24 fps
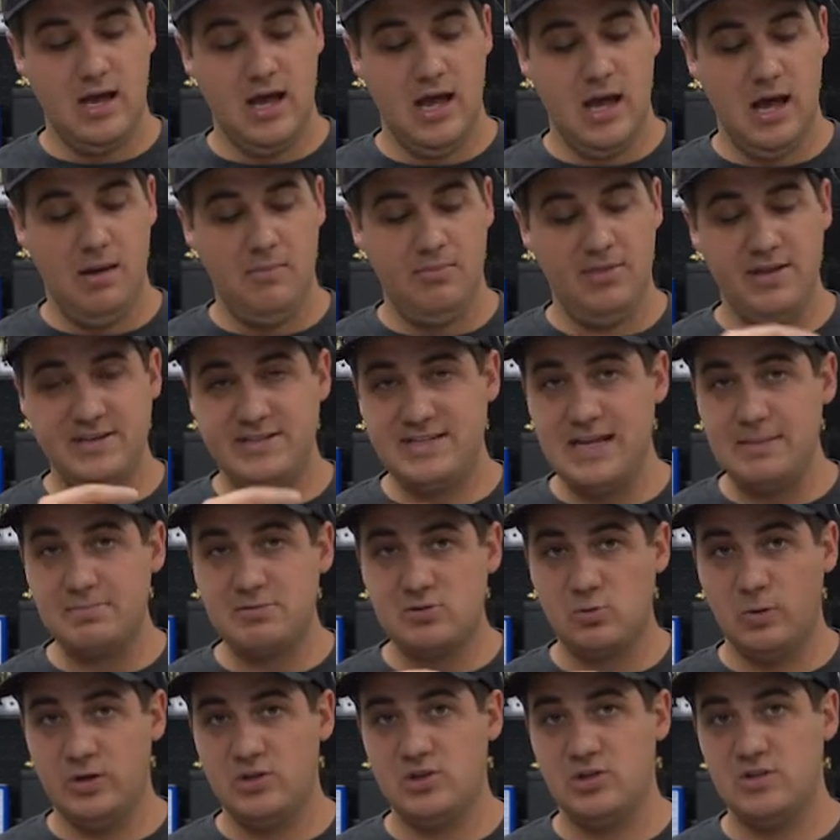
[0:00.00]
um, the dip
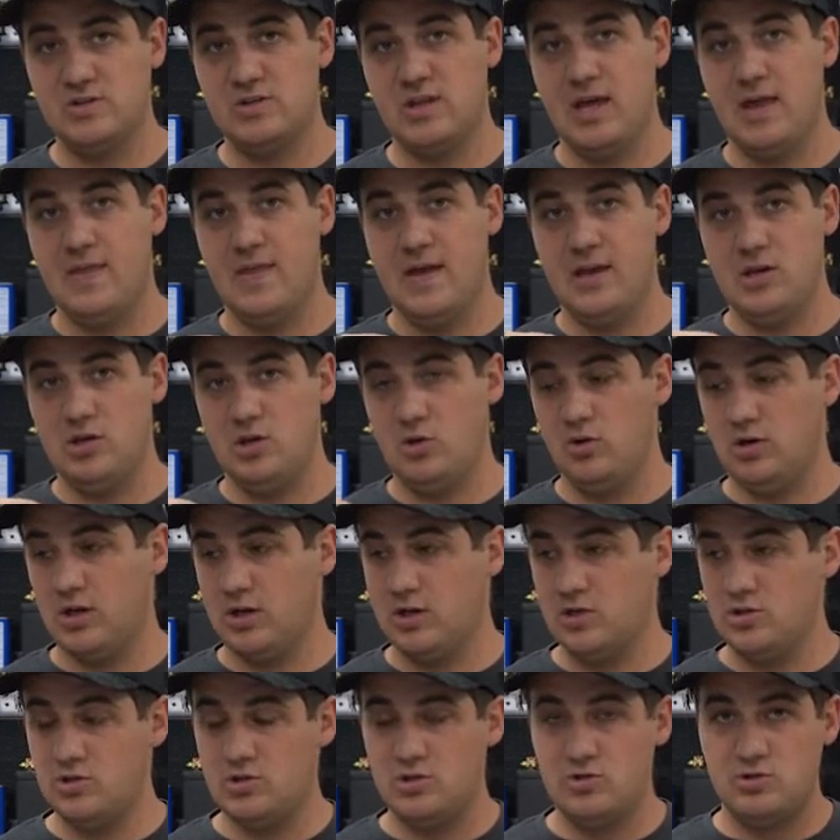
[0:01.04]
switches, and then you
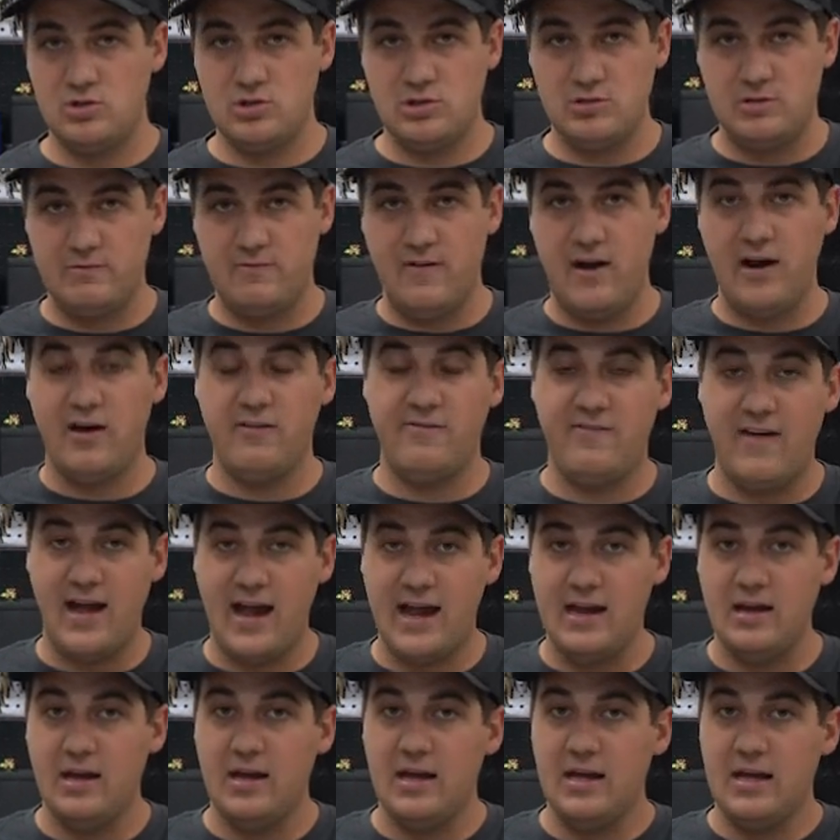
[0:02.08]
can
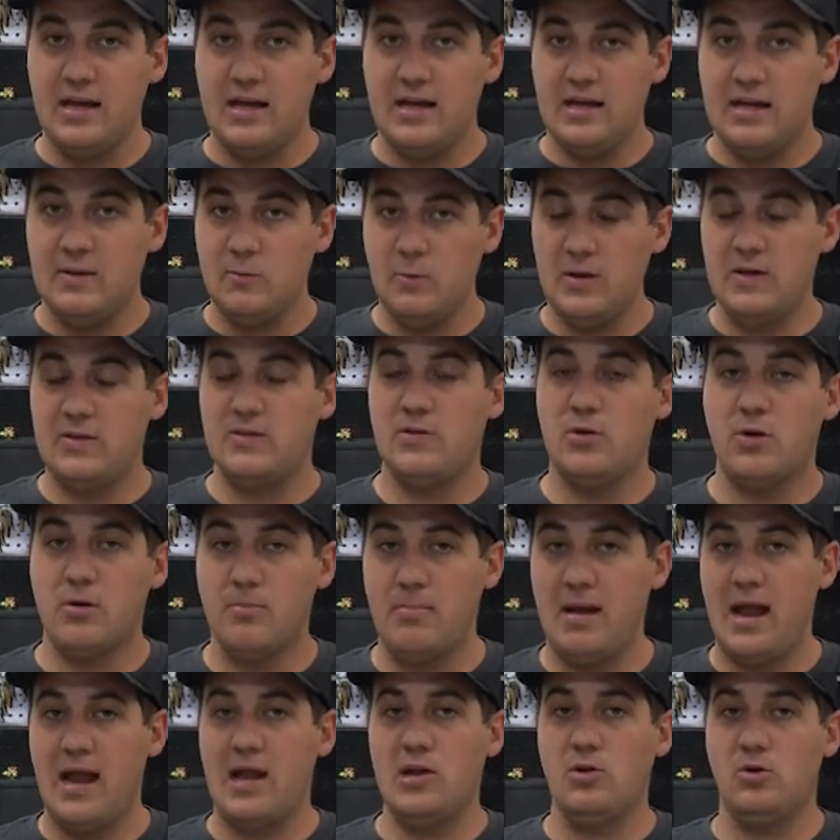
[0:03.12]
verify with your
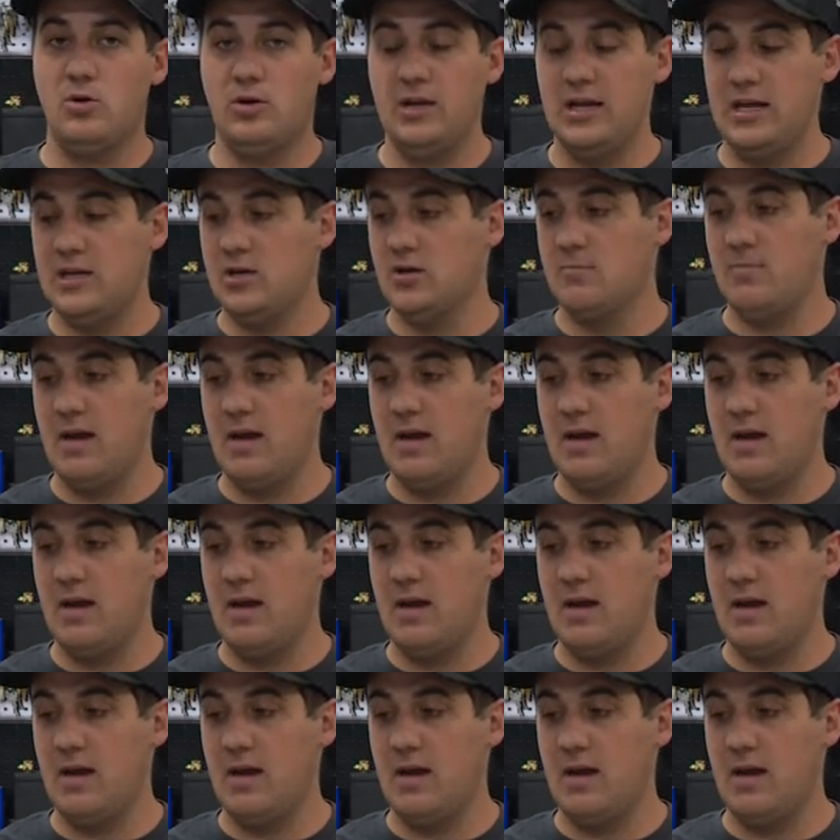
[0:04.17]
manual, in your